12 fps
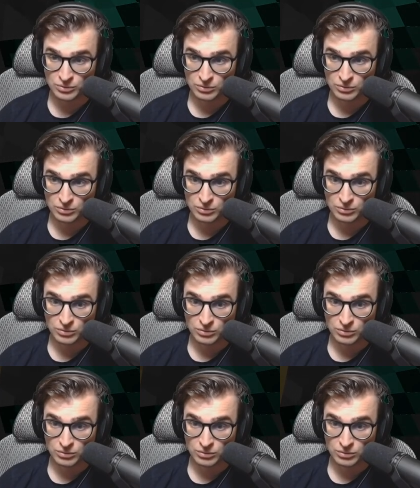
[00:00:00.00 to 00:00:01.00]

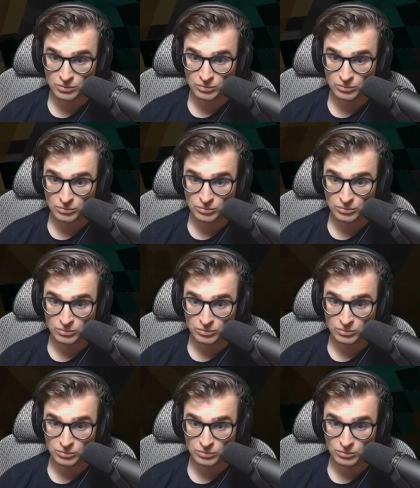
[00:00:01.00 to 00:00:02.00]

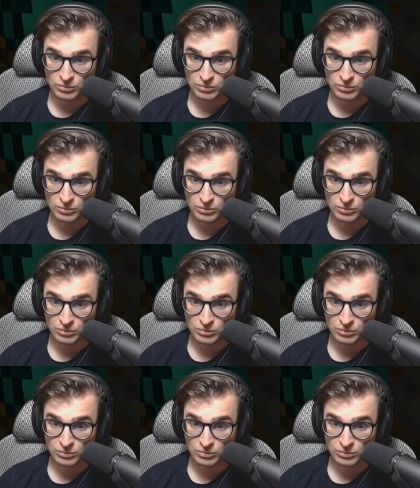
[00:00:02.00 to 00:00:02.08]
Nobody speaks.